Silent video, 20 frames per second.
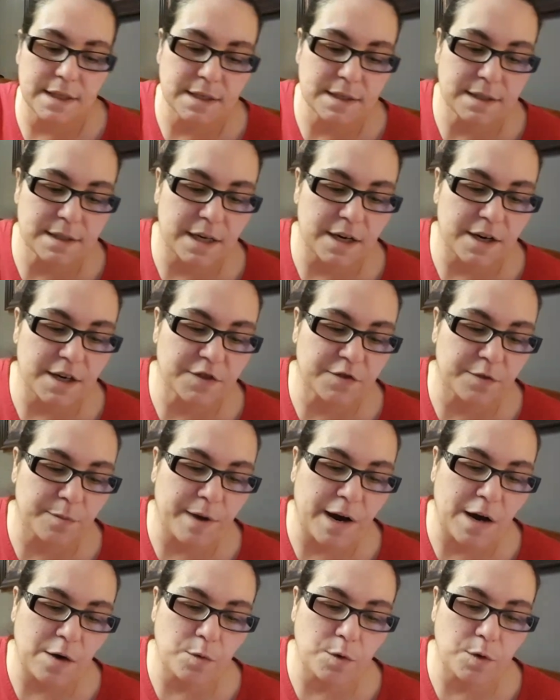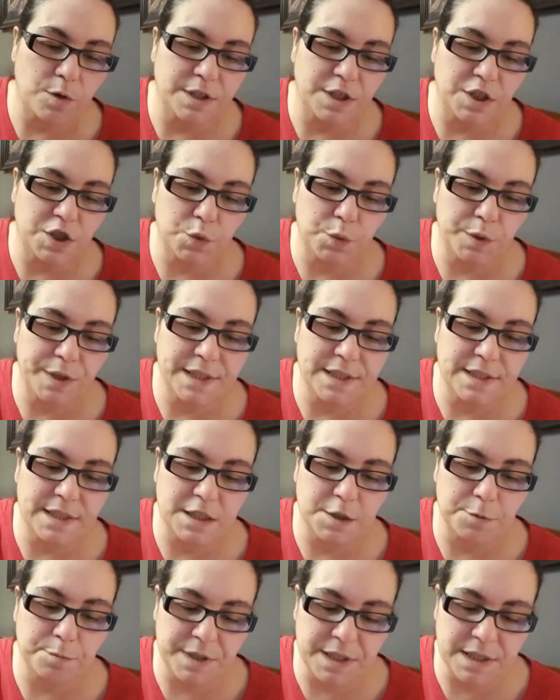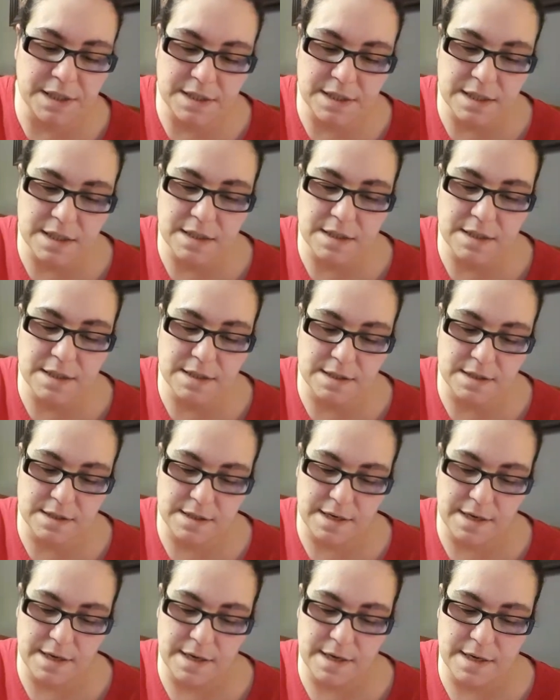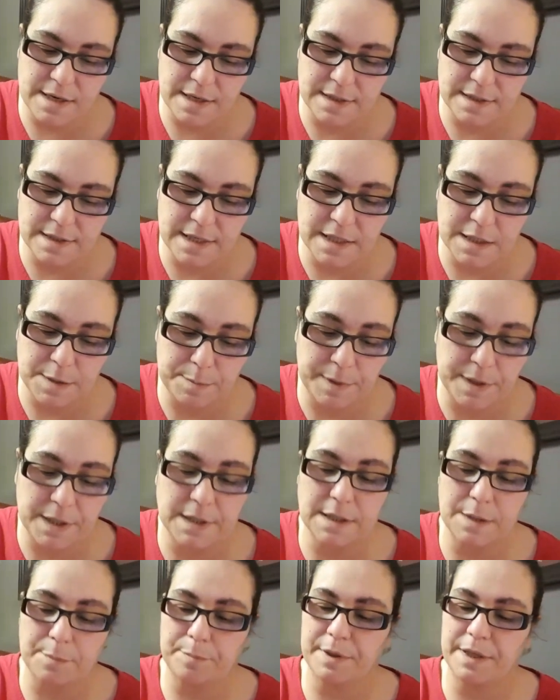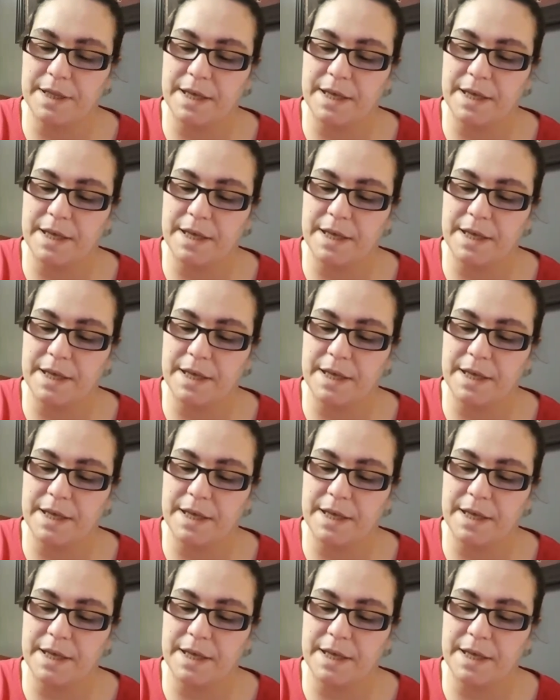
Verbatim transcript: this. Here's from My World. It's 26 pieces. And it says Build and